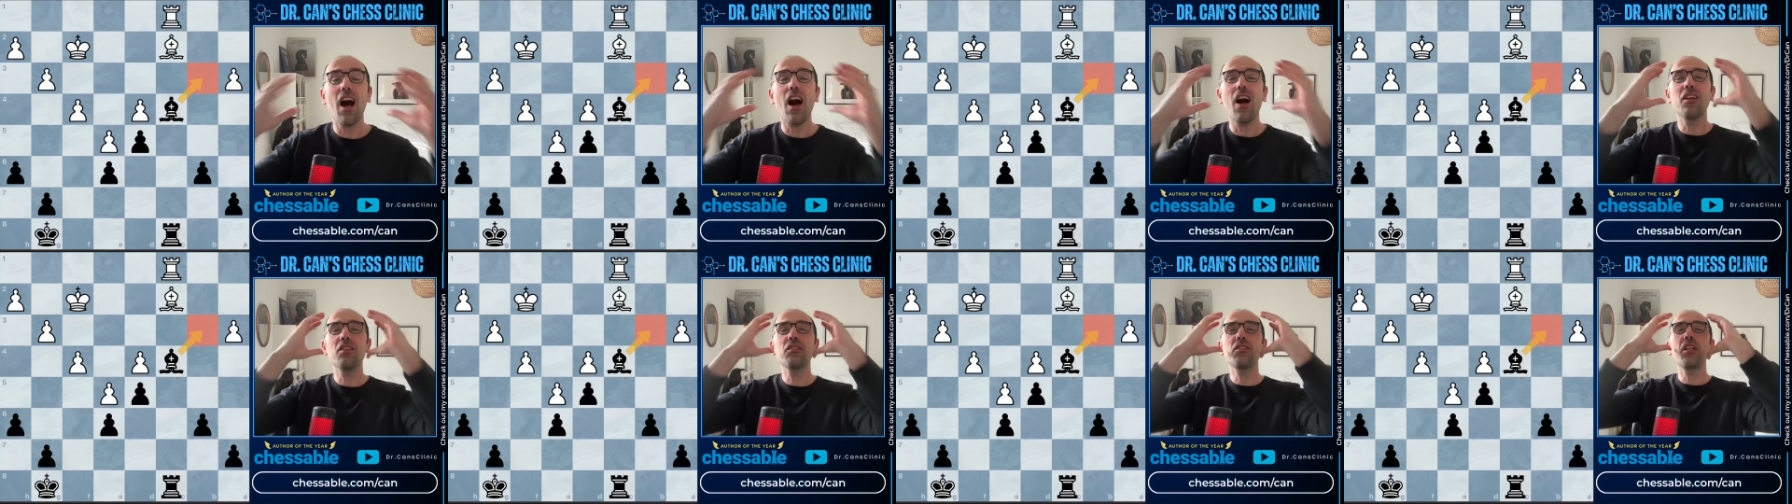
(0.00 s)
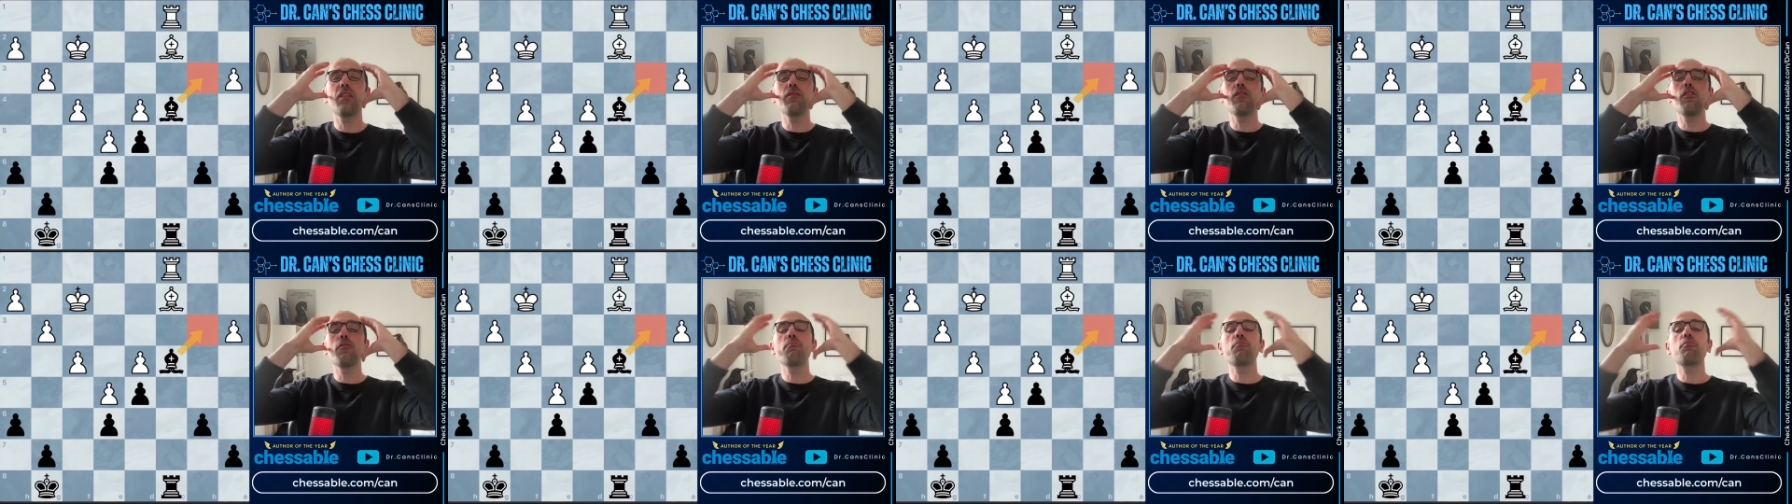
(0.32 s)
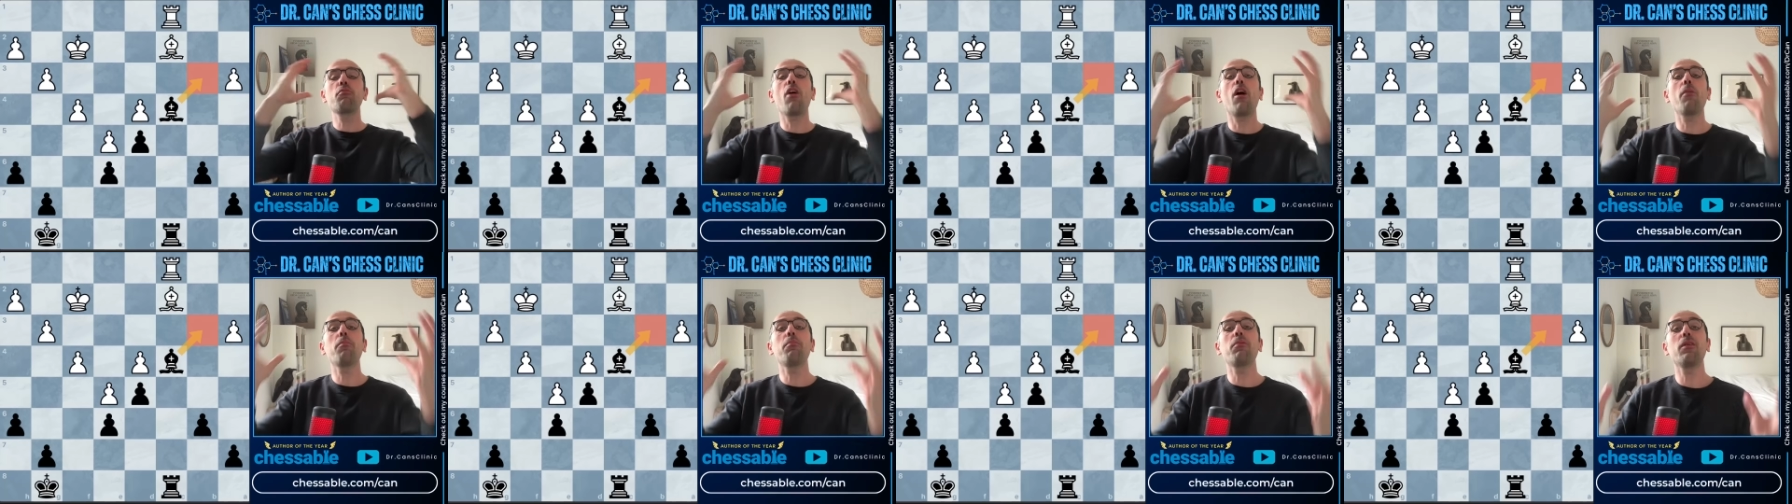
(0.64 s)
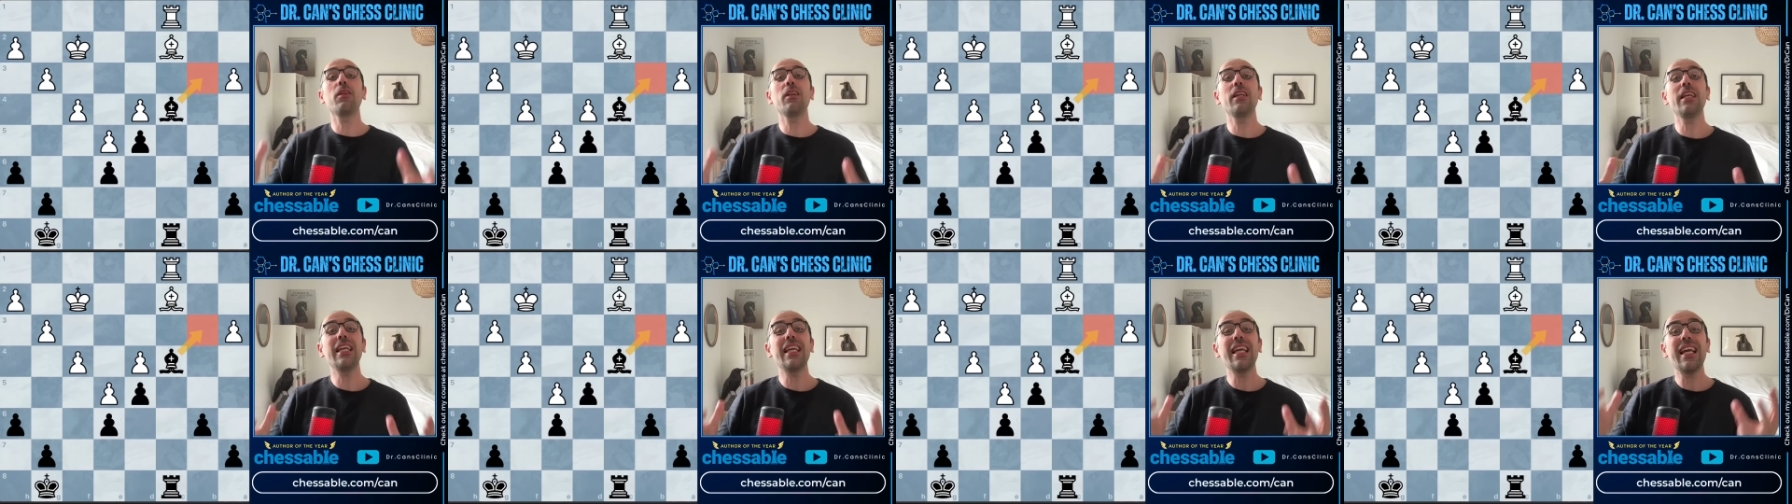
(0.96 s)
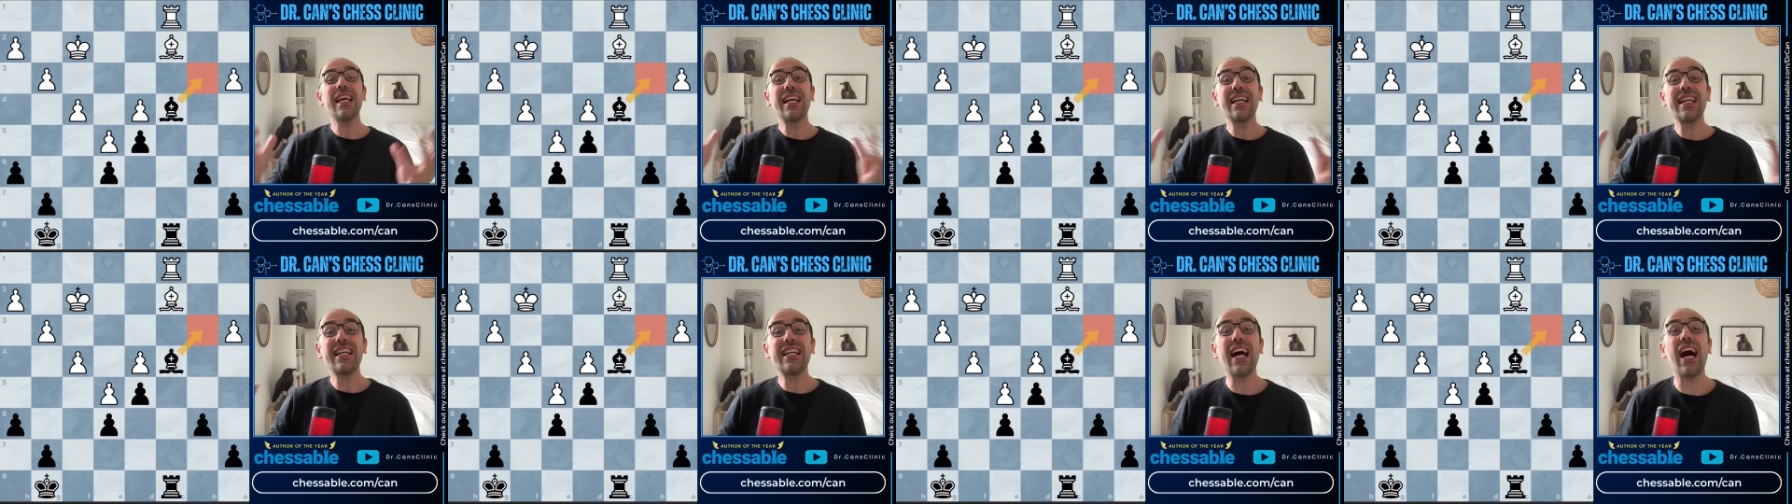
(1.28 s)
until we properly
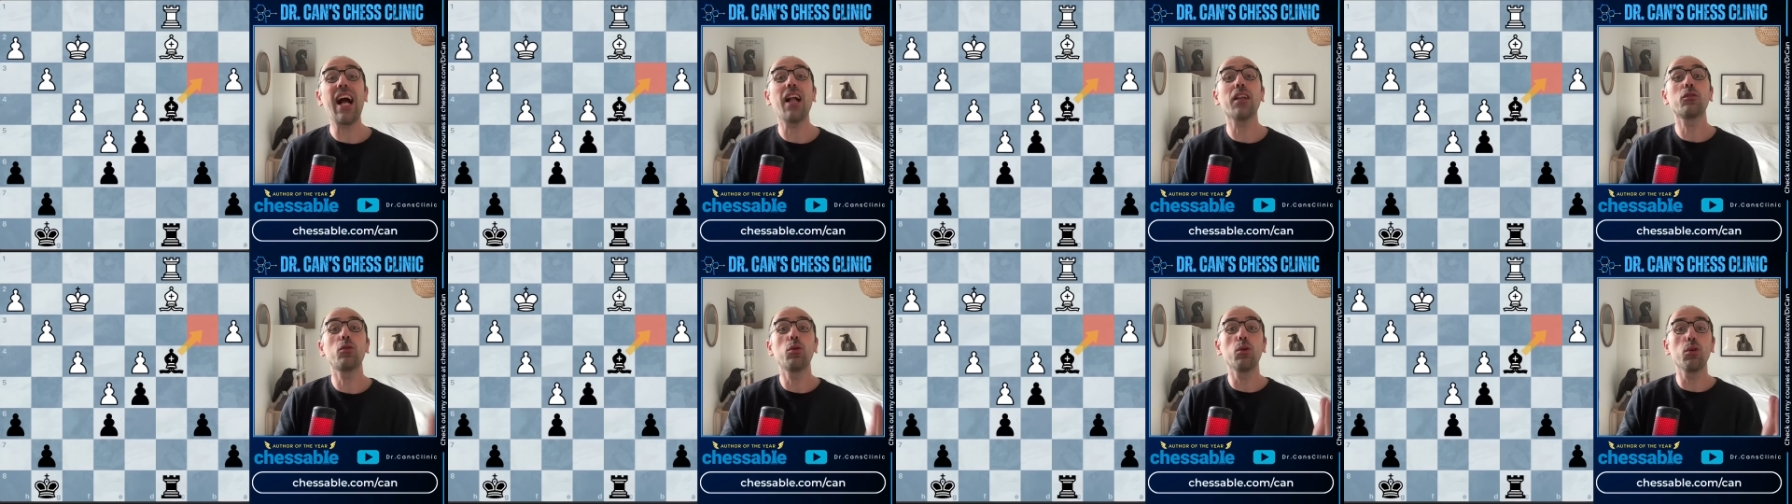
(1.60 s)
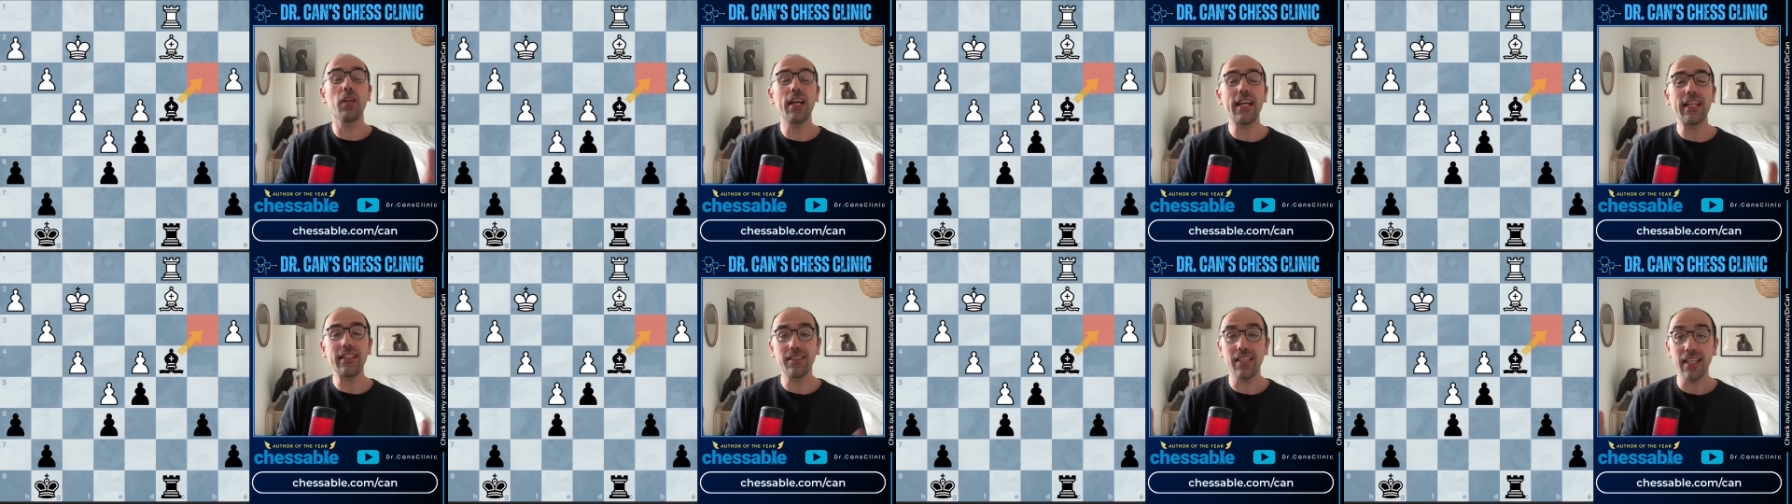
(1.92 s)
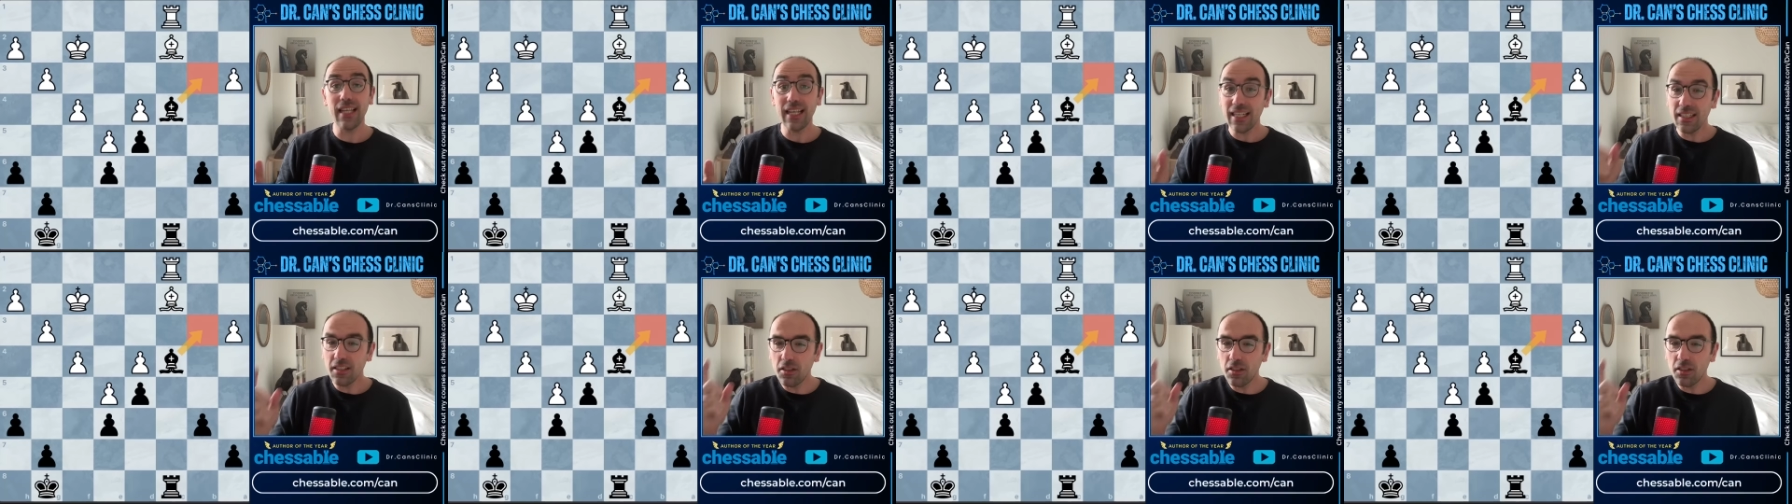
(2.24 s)
calculate